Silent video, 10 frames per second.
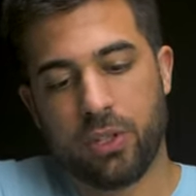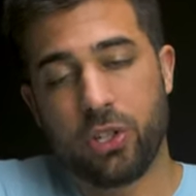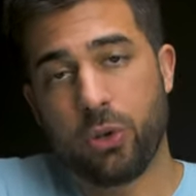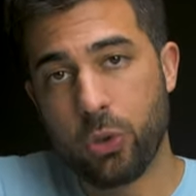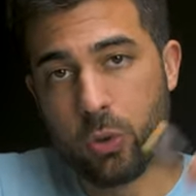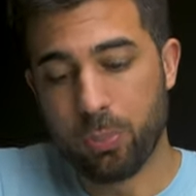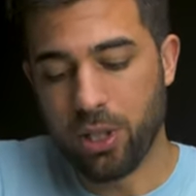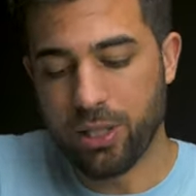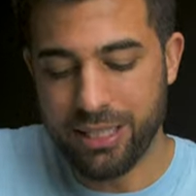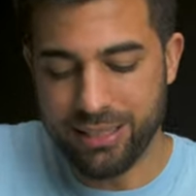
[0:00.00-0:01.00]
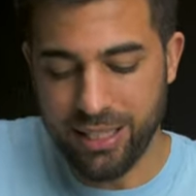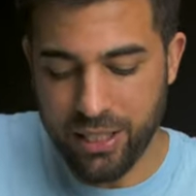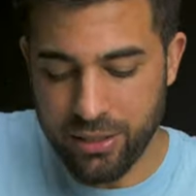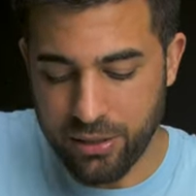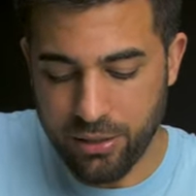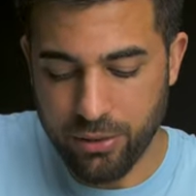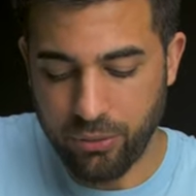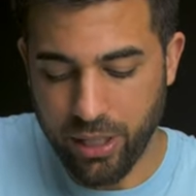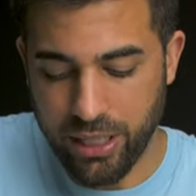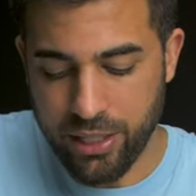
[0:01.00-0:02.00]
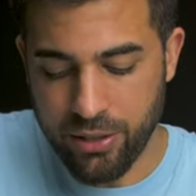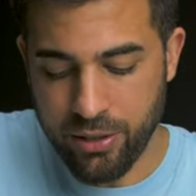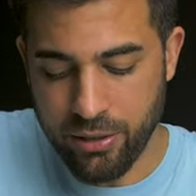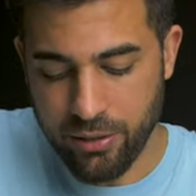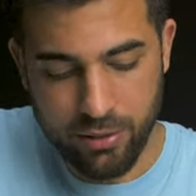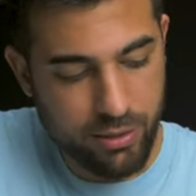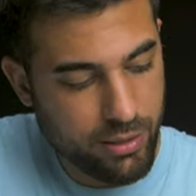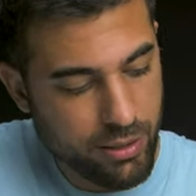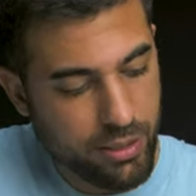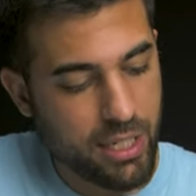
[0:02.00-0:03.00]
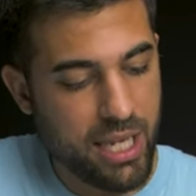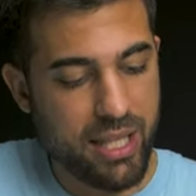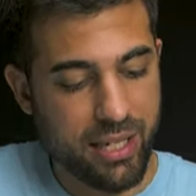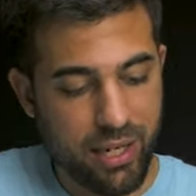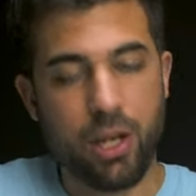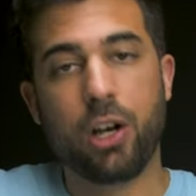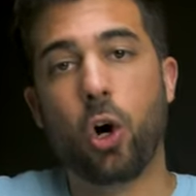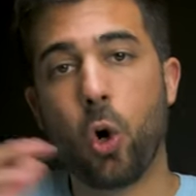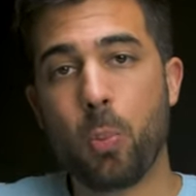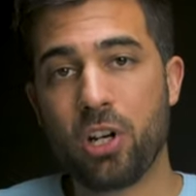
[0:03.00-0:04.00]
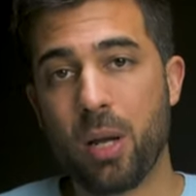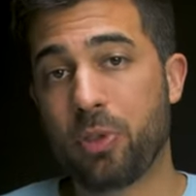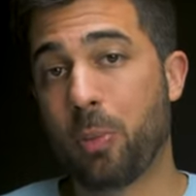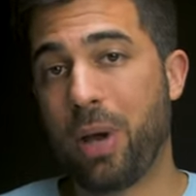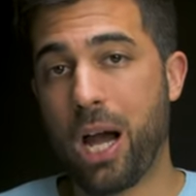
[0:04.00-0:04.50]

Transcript: So you would plug this in right here and then open up the